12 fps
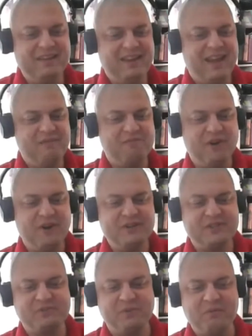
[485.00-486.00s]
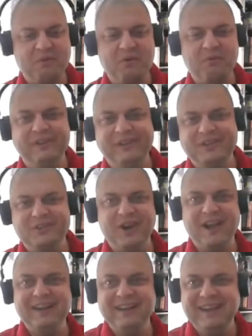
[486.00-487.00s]
At first we weren't really
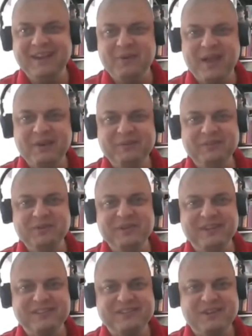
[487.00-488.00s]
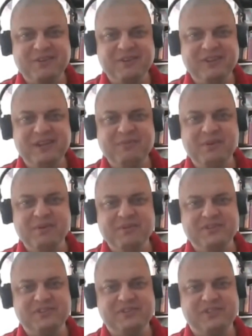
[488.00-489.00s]
trying to get away with doing it secretly. We were
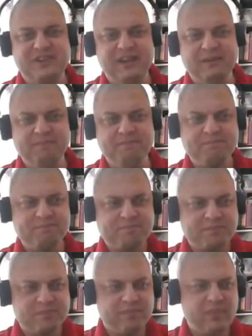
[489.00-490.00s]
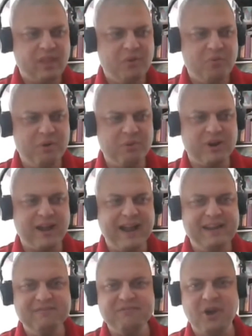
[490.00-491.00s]
just, we were
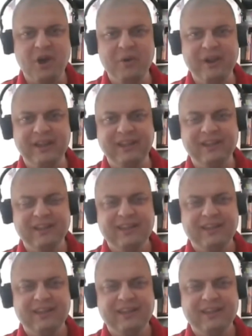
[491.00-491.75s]
kind of going,